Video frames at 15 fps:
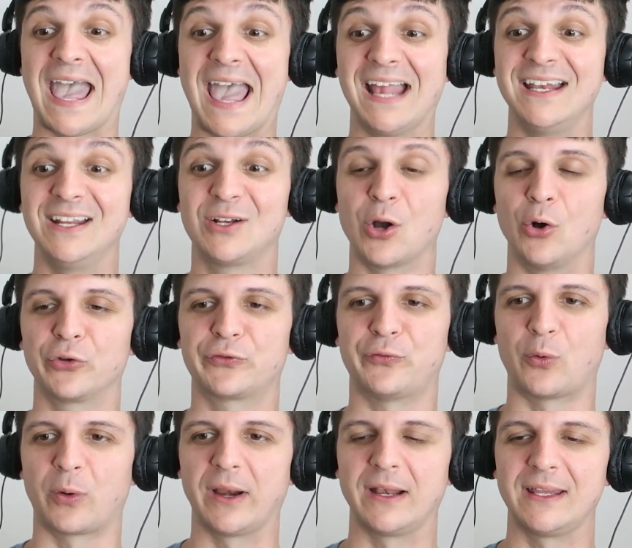And he goes
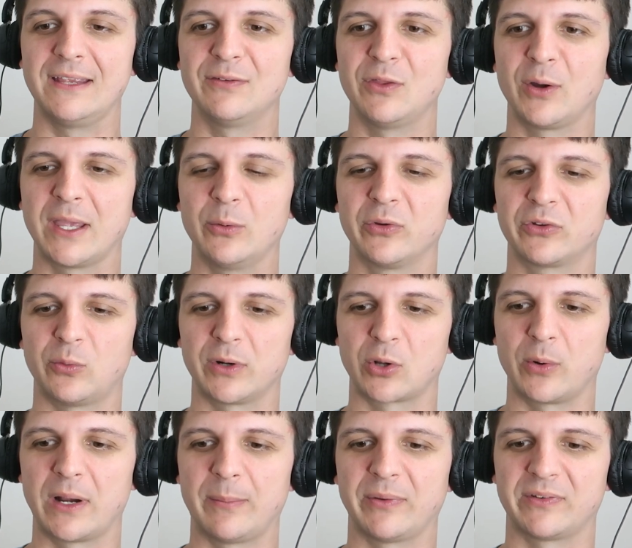for it, even though he was the one
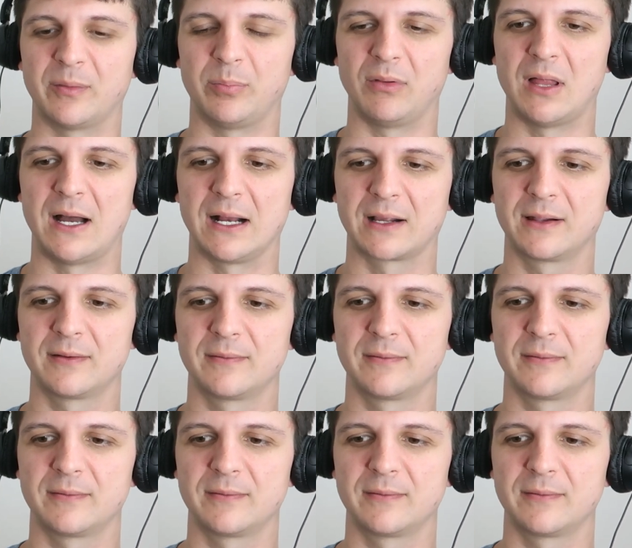going up as the block.